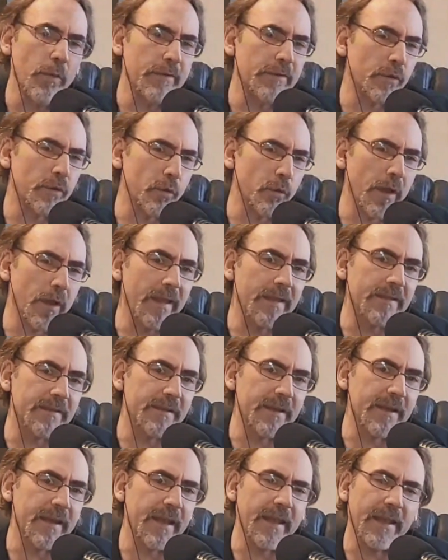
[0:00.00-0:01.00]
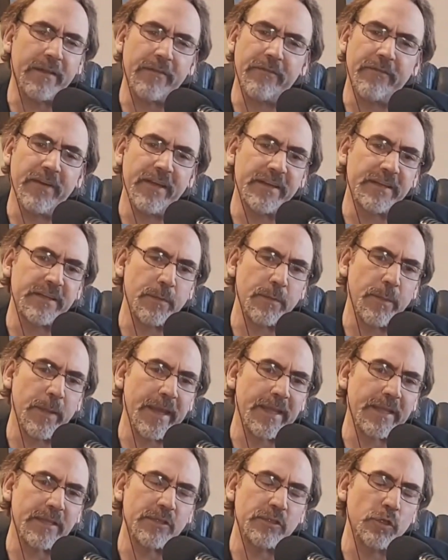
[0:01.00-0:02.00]
arrested and convicted
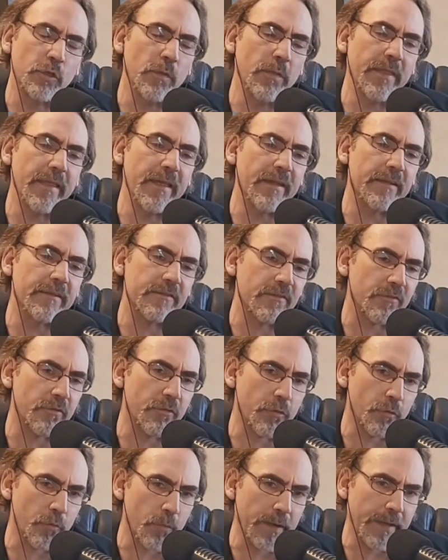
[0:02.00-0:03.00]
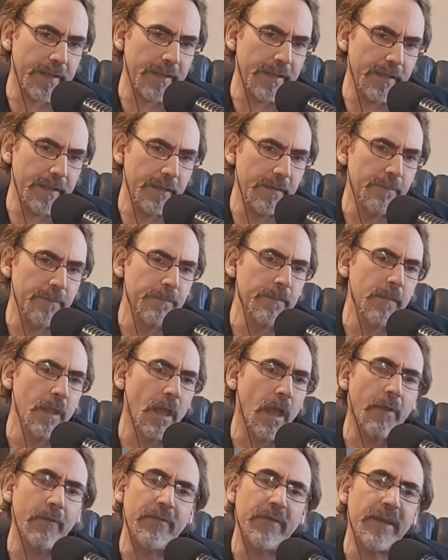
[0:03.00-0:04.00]
back in 2003
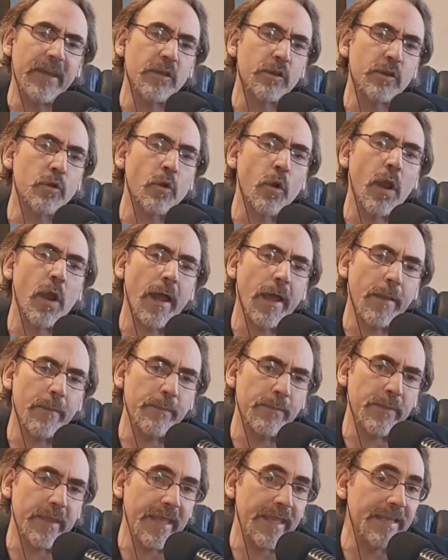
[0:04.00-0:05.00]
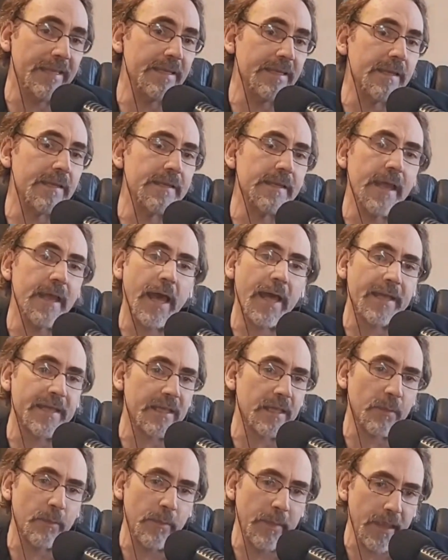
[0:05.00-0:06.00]
of a crime that he did not
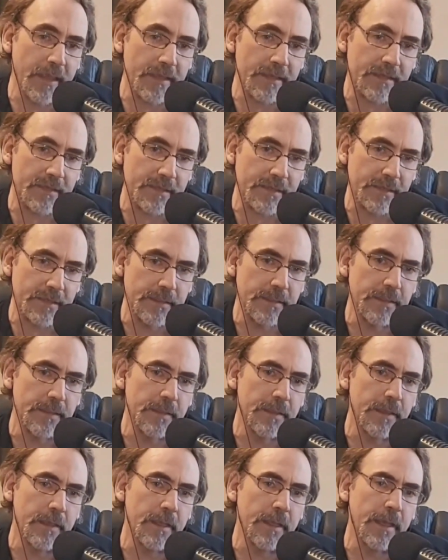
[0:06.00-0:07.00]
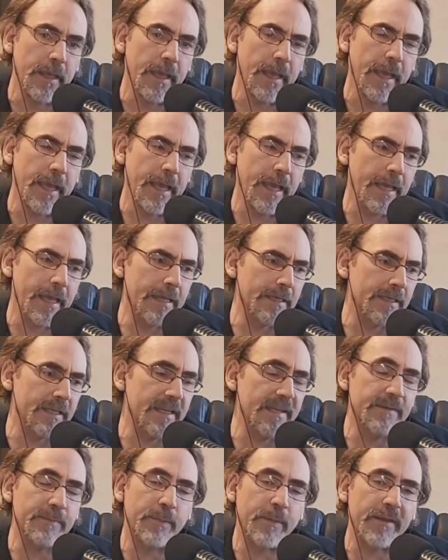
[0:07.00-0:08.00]
commit. And
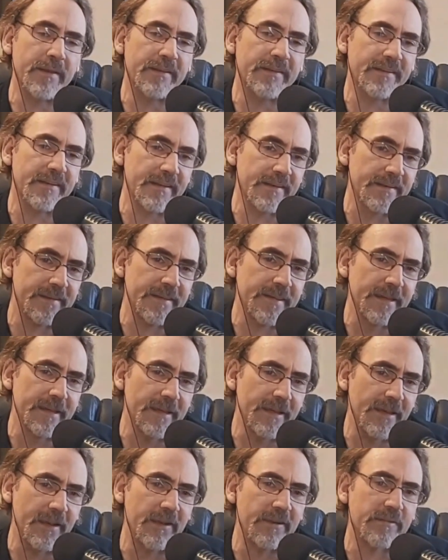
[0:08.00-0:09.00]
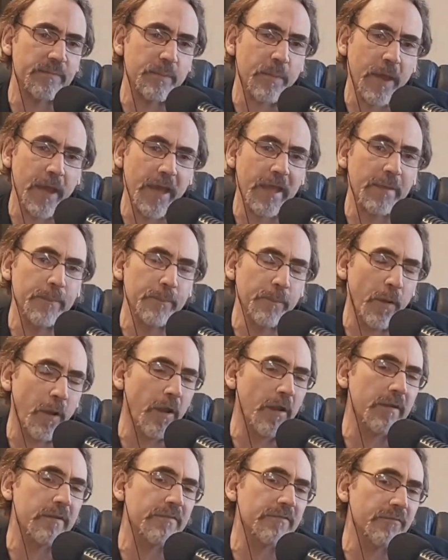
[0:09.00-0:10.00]
he spent 16 years behind
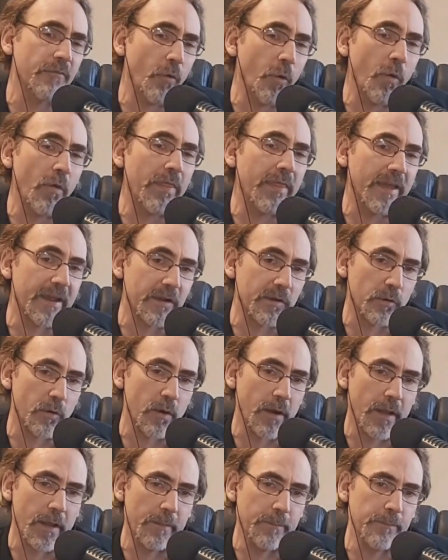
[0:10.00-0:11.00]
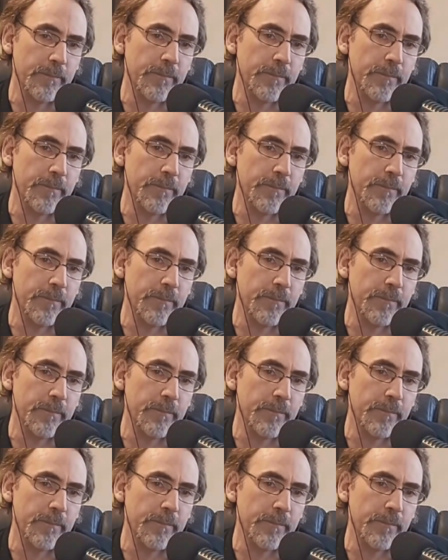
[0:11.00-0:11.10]
bars for that crime.